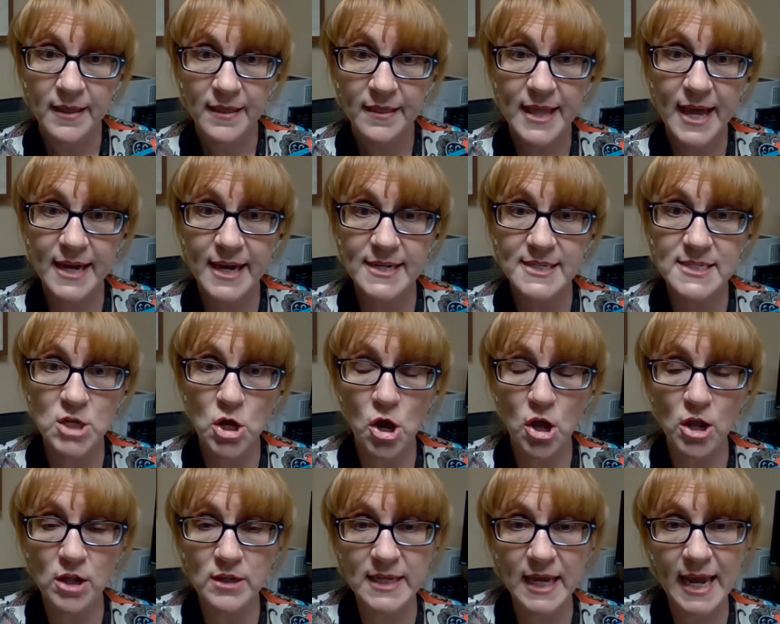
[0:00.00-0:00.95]
That is
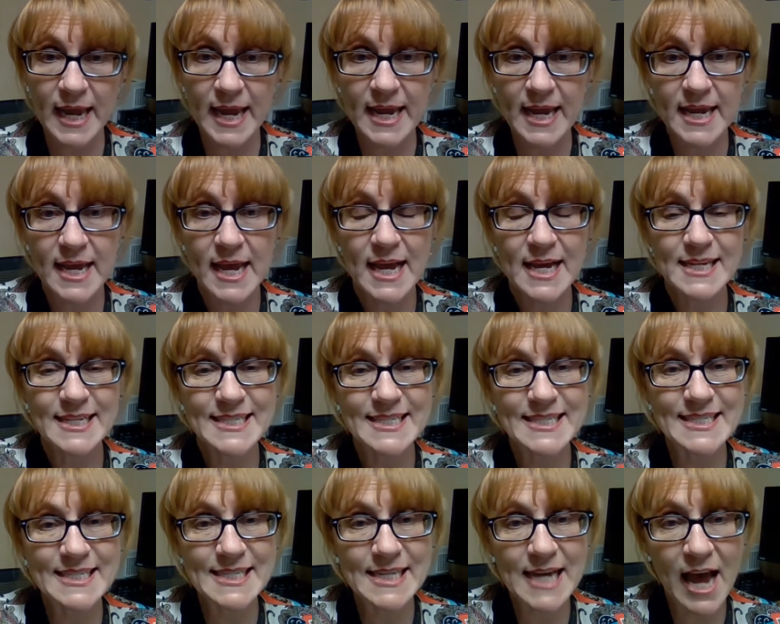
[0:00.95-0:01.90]
called a
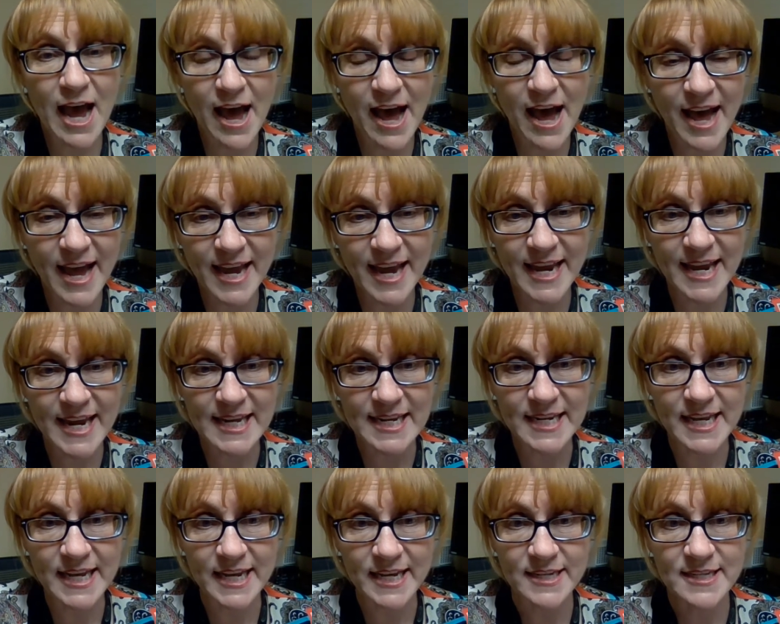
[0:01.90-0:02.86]

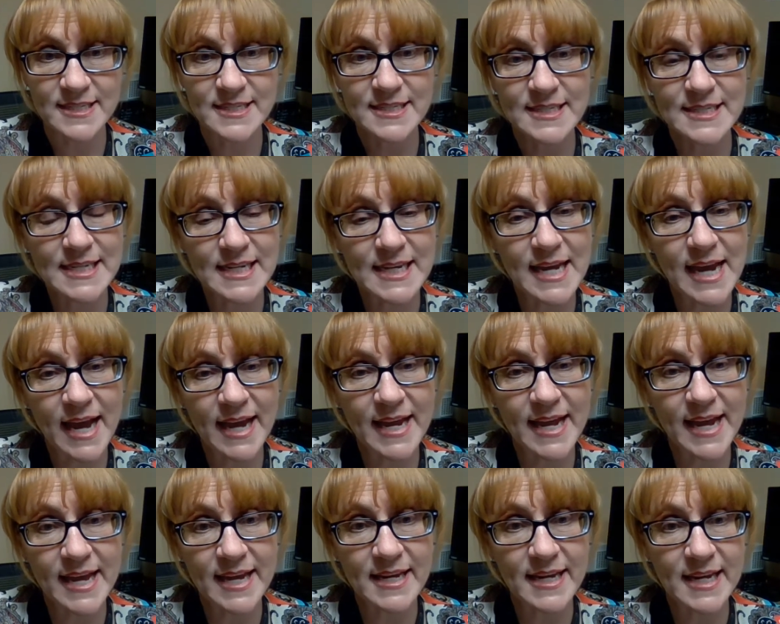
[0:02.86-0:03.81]
tine,
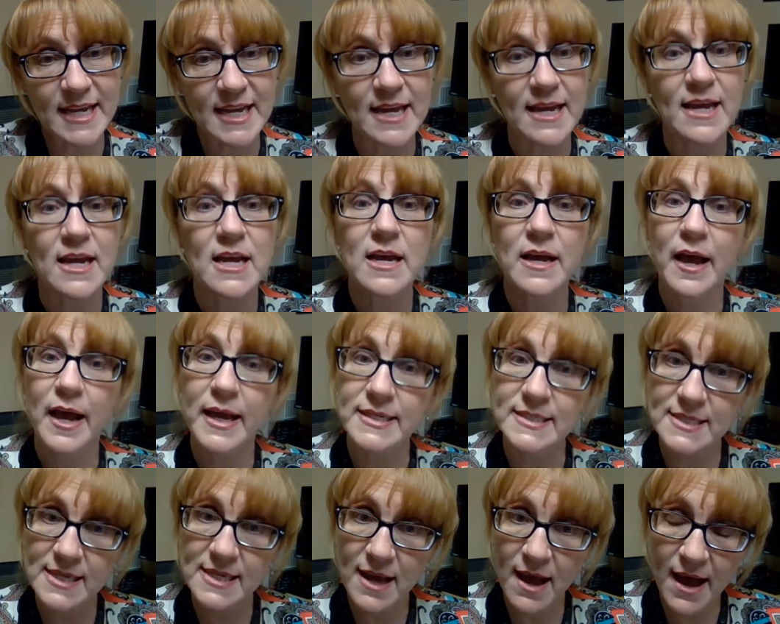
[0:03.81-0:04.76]
T-I-N-E, a
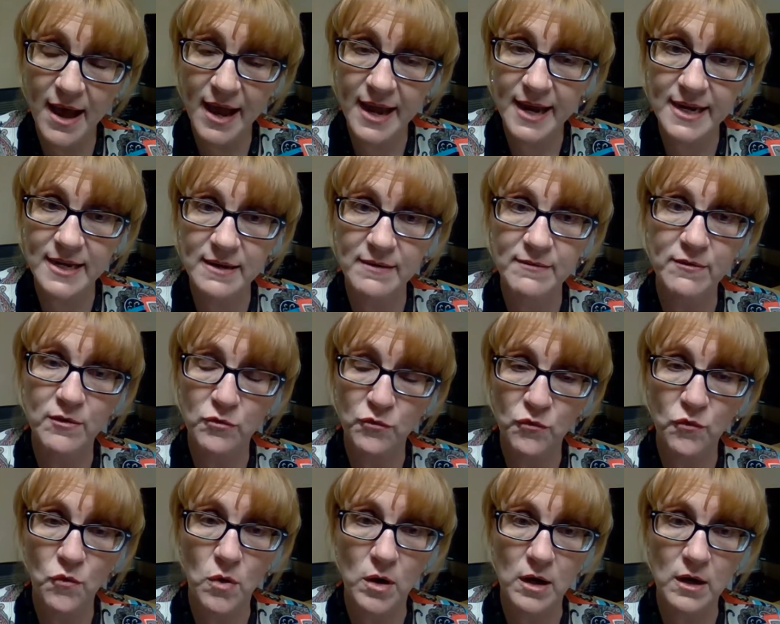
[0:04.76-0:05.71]
tine of a
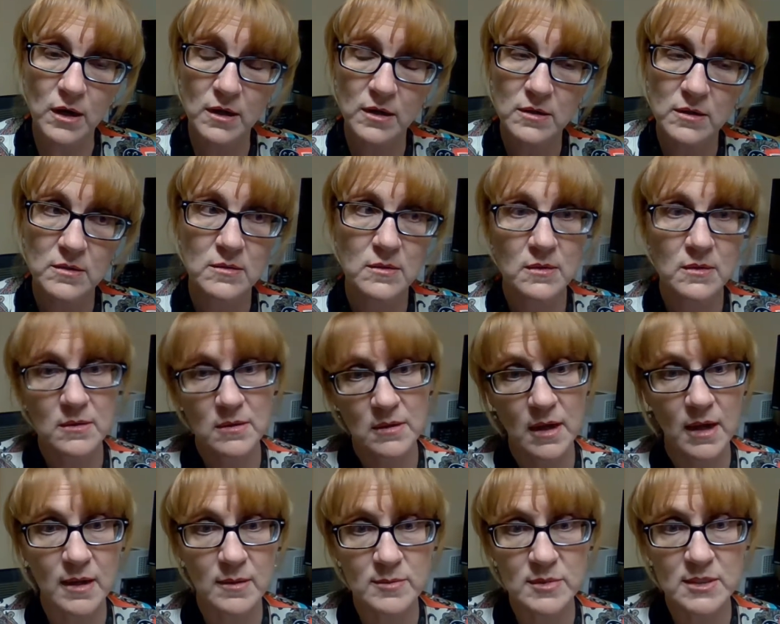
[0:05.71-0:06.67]
fork.
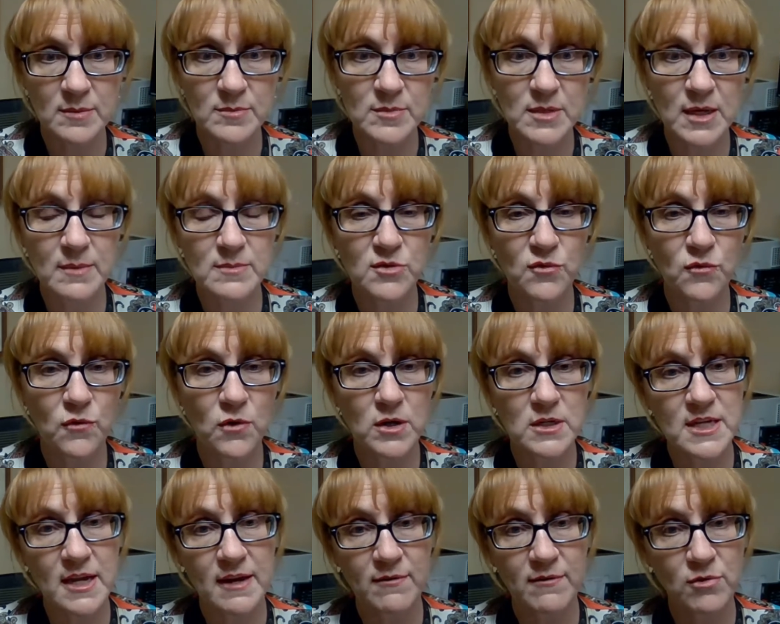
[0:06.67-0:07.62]
Sometimes
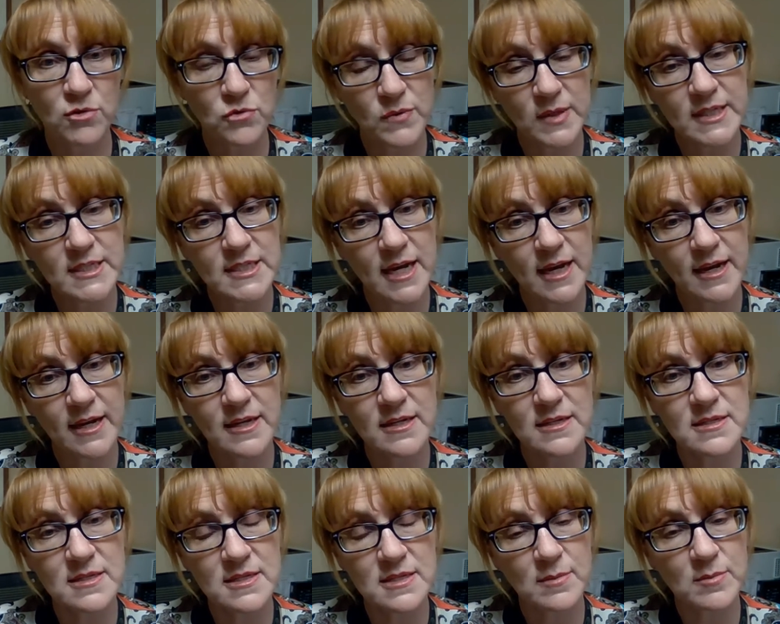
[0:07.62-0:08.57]
forks have 3
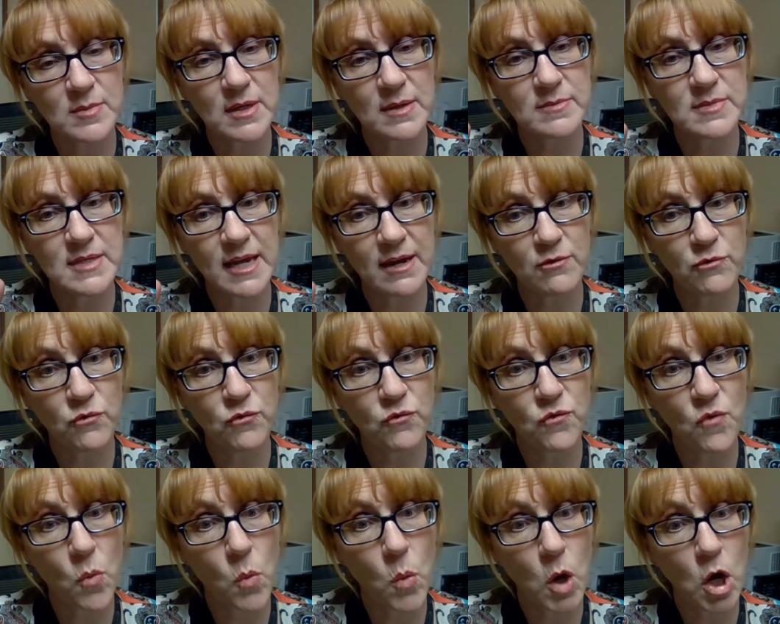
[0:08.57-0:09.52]
tines, sometimes they have
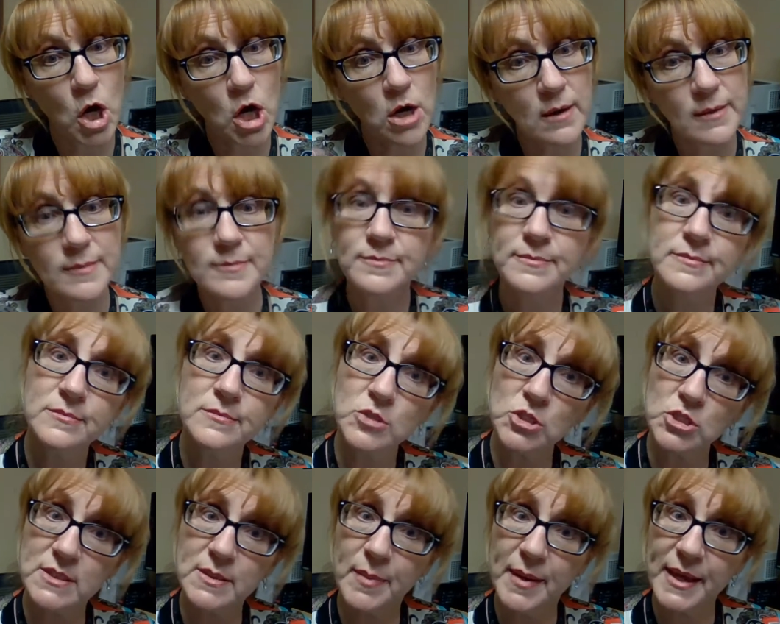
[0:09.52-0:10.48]
4,
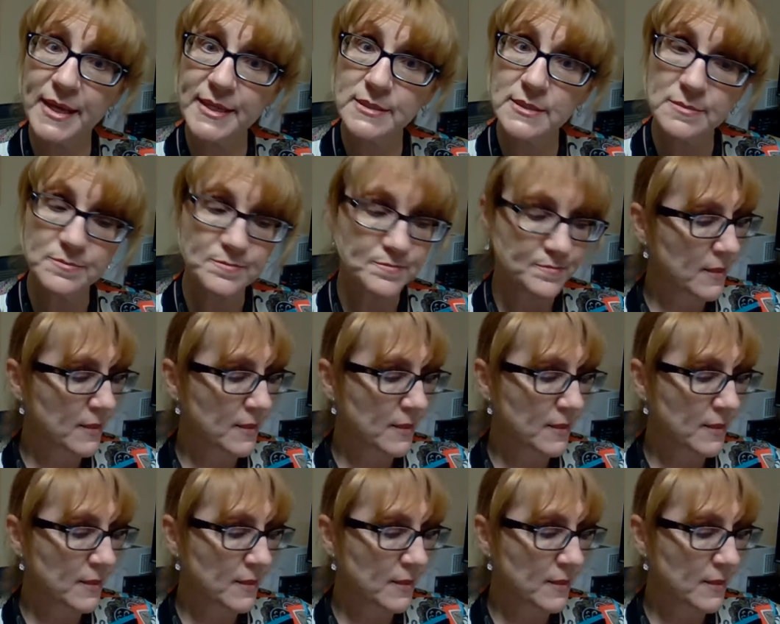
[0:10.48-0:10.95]
just depends.